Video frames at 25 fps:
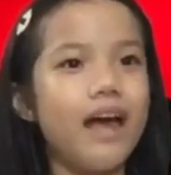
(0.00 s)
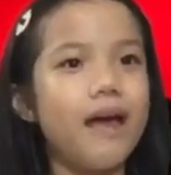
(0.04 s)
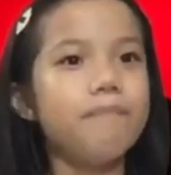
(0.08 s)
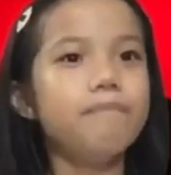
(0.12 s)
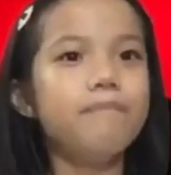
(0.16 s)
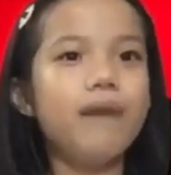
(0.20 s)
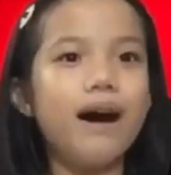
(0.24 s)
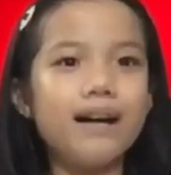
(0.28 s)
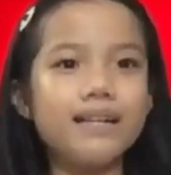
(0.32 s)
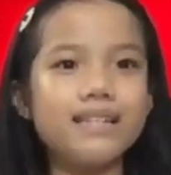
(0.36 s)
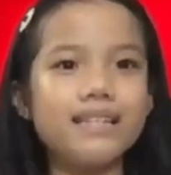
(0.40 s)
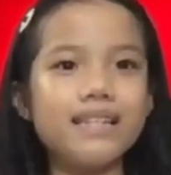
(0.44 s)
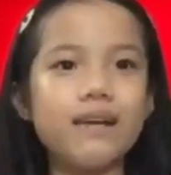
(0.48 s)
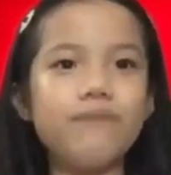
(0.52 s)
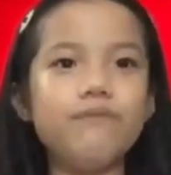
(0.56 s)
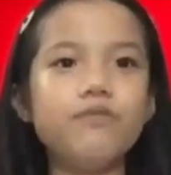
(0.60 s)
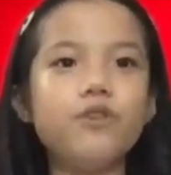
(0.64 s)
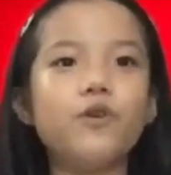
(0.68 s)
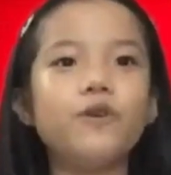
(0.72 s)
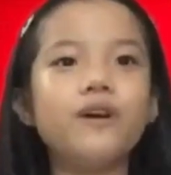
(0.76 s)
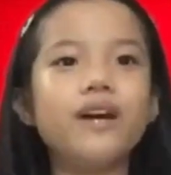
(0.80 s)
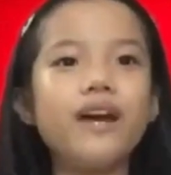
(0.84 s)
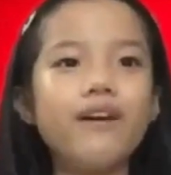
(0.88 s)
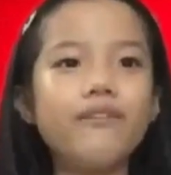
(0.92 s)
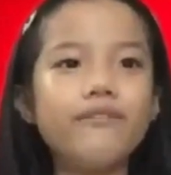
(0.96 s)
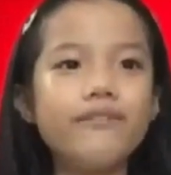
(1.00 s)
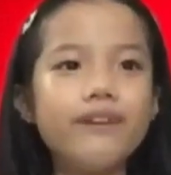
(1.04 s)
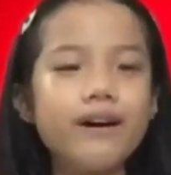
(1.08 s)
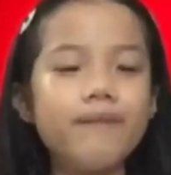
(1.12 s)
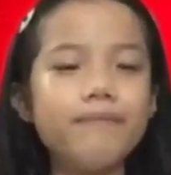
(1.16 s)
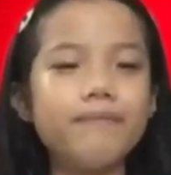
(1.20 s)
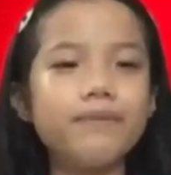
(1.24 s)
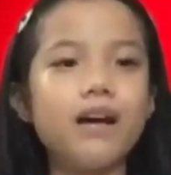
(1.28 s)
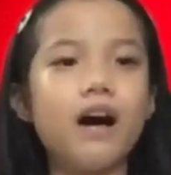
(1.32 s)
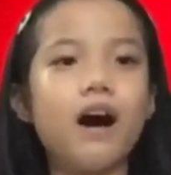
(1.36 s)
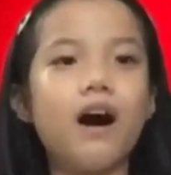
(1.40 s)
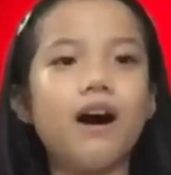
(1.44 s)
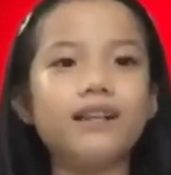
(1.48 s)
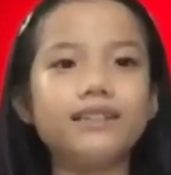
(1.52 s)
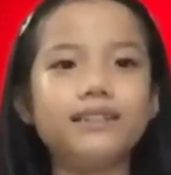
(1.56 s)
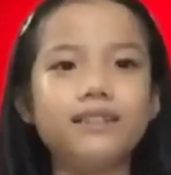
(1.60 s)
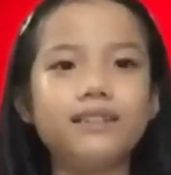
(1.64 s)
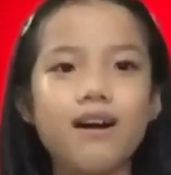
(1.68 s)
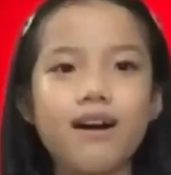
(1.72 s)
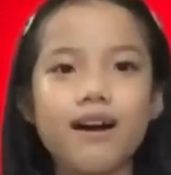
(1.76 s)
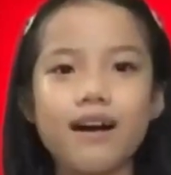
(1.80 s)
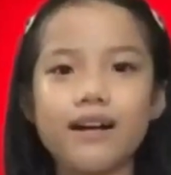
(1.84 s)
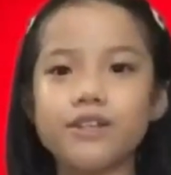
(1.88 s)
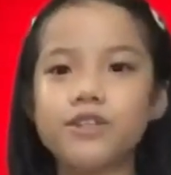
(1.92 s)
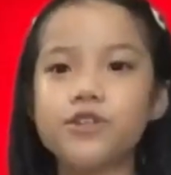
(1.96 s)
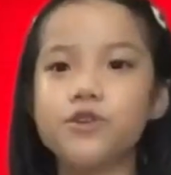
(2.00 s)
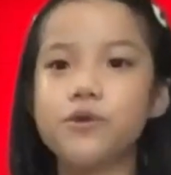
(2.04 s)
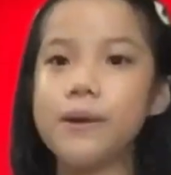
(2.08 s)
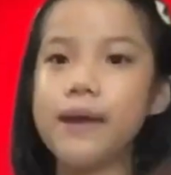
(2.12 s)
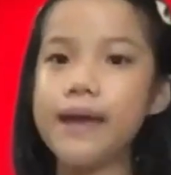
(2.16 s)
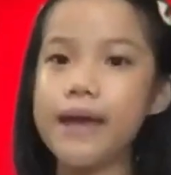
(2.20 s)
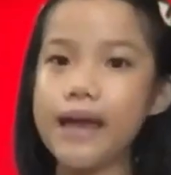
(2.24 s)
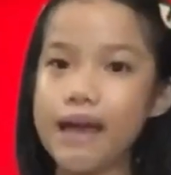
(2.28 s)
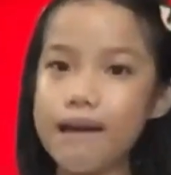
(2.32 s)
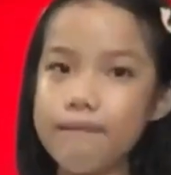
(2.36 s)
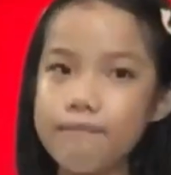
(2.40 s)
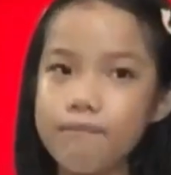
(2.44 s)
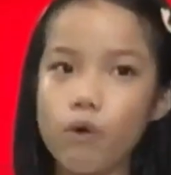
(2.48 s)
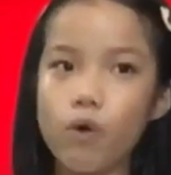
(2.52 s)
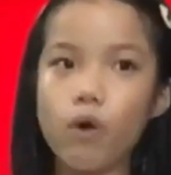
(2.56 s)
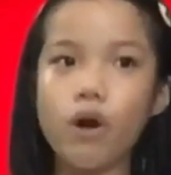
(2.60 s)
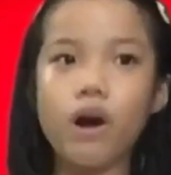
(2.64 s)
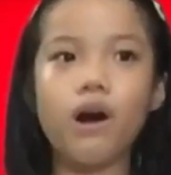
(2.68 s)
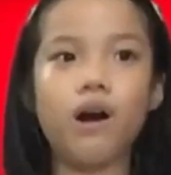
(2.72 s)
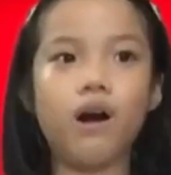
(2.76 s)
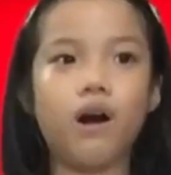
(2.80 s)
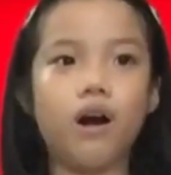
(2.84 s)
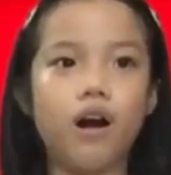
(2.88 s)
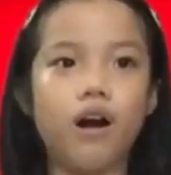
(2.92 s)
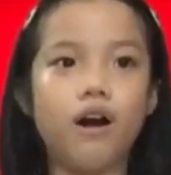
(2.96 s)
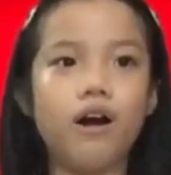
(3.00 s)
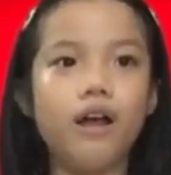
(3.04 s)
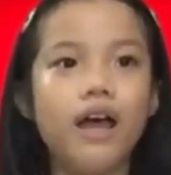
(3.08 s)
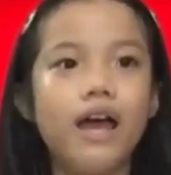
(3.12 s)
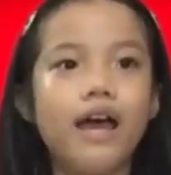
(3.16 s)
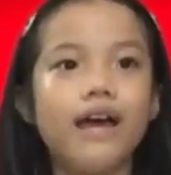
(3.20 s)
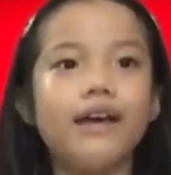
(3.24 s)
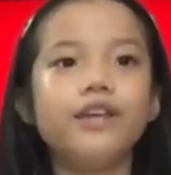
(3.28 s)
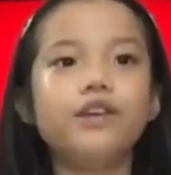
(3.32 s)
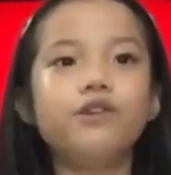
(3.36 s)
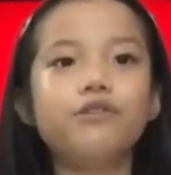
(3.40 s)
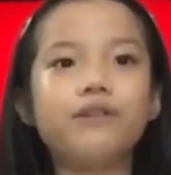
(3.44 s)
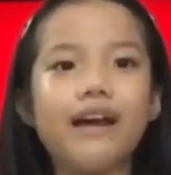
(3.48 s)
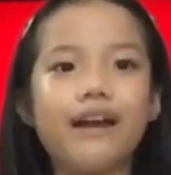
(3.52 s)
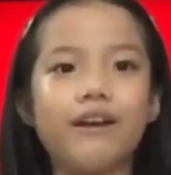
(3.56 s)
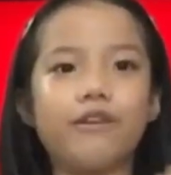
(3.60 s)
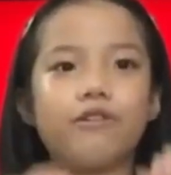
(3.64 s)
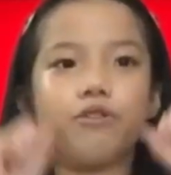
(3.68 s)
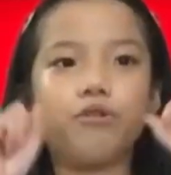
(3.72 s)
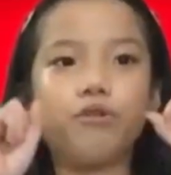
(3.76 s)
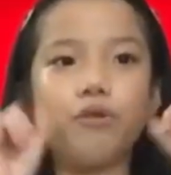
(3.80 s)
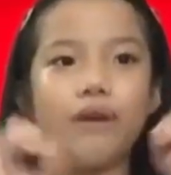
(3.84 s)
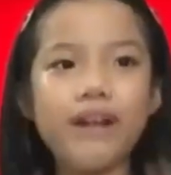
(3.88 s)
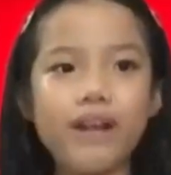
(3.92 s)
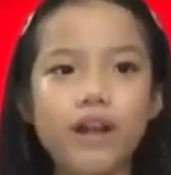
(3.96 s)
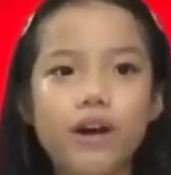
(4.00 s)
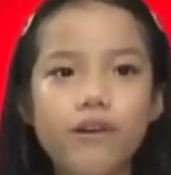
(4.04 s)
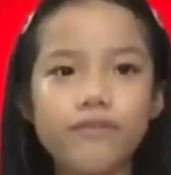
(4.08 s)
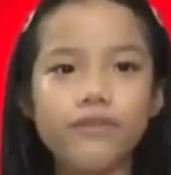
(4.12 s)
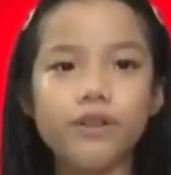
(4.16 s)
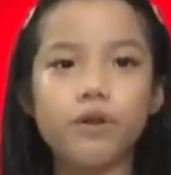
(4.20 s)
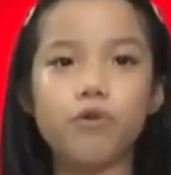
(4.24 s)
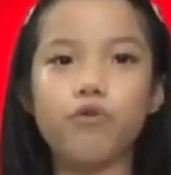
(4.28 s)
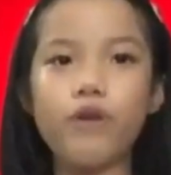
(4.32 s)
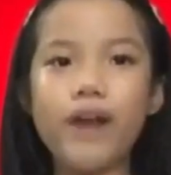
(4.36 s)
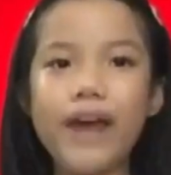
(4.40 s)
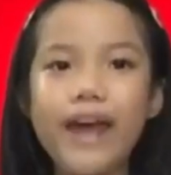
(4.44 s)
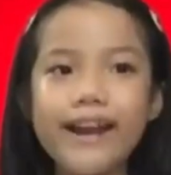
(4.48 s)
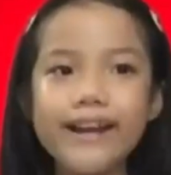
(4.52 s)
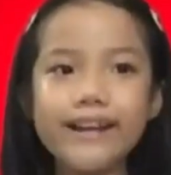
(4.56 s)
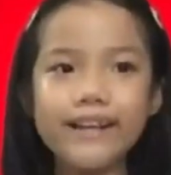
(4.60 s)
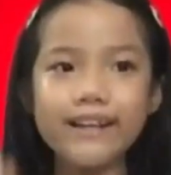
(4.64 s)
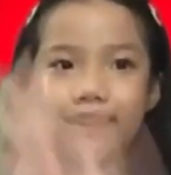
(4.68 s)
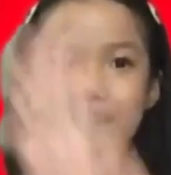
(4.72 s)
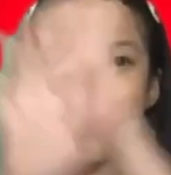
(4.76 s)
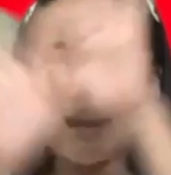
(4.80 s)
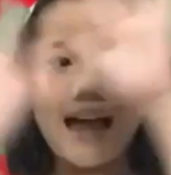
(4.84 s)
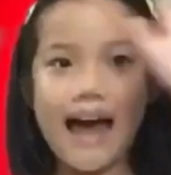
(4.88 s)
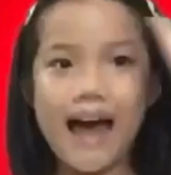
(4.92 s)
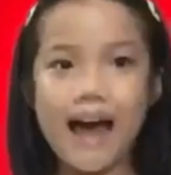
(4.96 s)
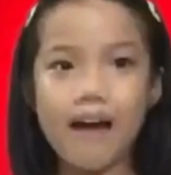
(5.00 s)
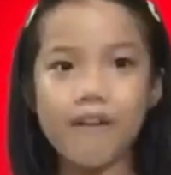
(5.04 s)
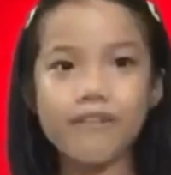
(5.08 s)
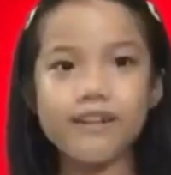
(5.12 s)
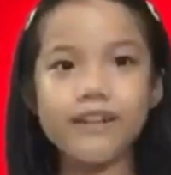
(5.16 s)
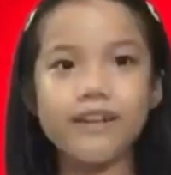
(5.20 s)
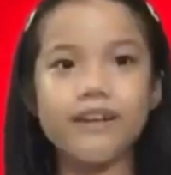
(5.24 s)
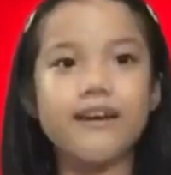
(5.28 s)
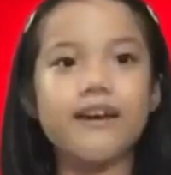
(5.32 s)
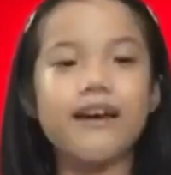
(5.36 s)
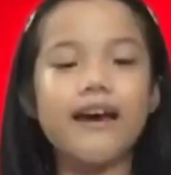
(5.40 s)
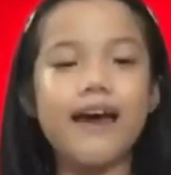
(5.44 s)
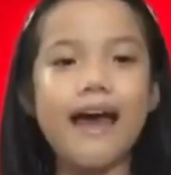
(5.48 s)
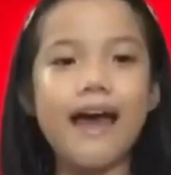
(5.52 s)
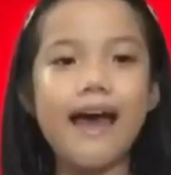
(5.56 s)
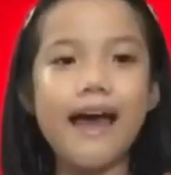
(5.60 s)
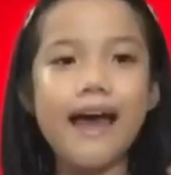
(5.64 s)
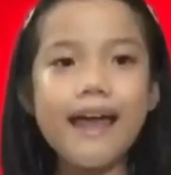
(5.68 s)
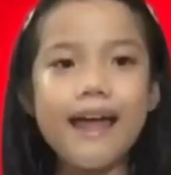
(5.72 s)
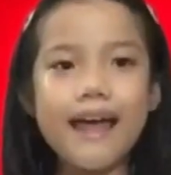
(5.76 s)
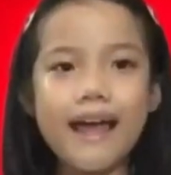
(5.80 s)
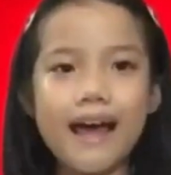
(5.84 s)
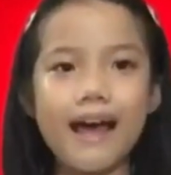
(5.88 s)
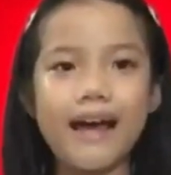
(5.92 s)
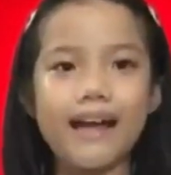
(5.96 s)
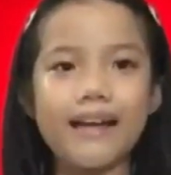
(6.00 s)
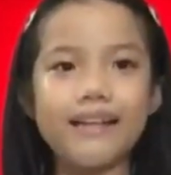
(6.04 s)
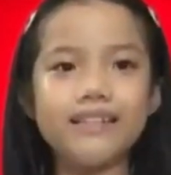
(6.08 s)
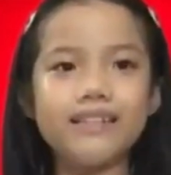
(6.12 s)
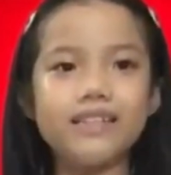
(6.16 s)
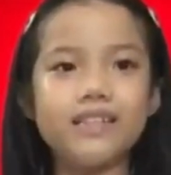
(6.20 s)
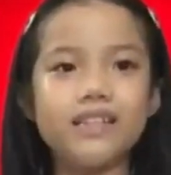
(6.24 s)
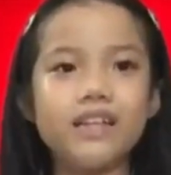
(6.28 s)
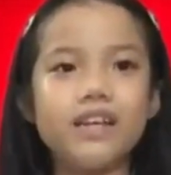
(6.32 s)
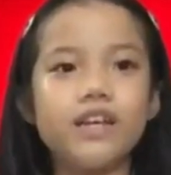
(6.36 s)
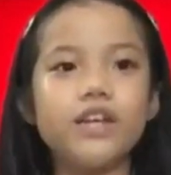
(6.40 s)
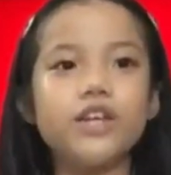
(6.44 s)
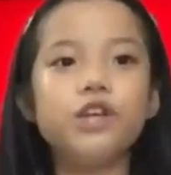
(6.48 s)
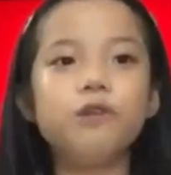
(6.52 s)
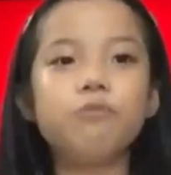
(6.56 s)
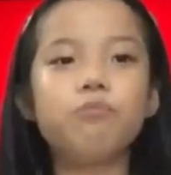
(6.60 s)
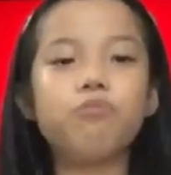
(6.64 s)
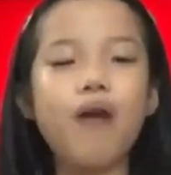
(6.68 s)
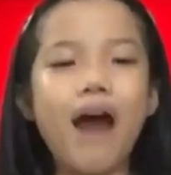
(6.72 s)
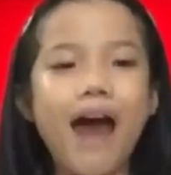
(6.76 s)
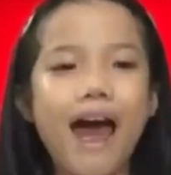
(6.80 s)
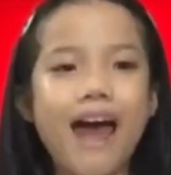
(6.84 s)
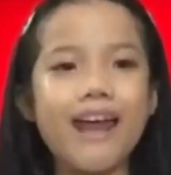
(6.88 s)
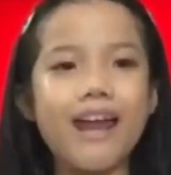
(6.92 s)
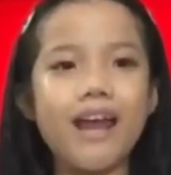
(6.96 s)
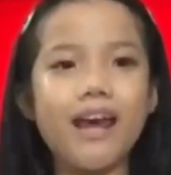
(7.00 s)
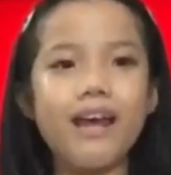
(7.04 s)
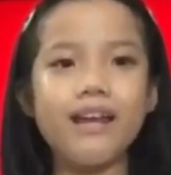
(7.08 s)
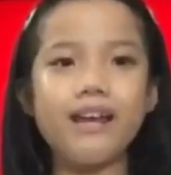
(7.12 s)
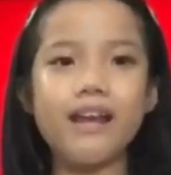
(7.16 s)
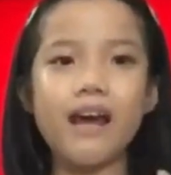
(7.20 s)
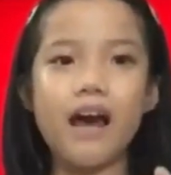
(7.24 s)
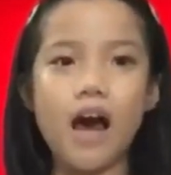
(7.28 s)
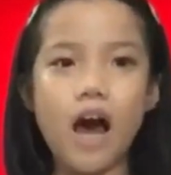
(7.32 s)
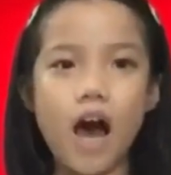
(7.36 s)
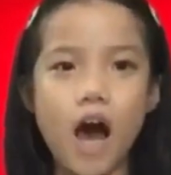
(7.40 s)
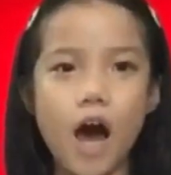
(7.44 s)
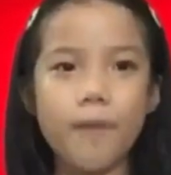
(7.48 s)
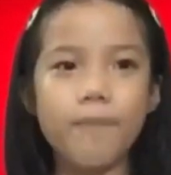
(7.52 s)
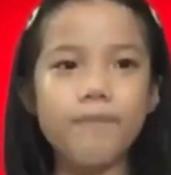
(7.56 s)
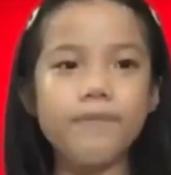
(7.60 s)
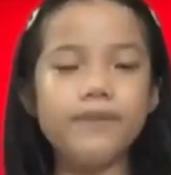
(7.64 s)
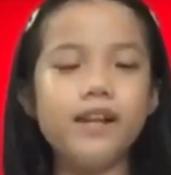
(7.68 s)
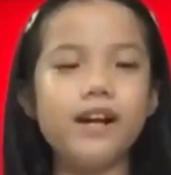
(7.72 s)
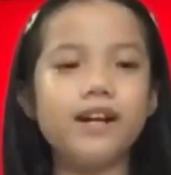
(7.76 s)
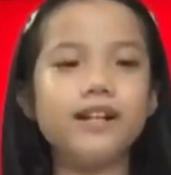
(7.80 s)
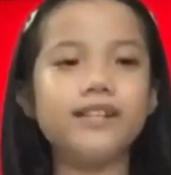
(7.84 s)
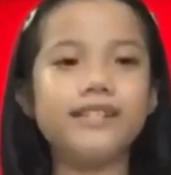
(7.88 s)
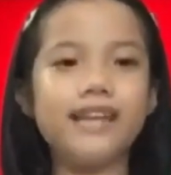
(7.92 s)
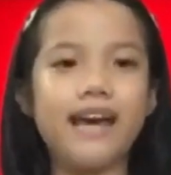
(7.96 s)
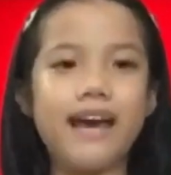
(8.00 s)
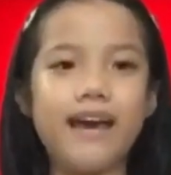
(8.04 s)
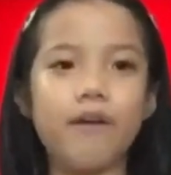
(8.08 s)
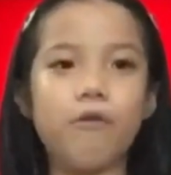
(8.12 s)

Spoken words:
But if you give up the hot dog to him or her, you get rid of the rain cloud and you brighten up their day.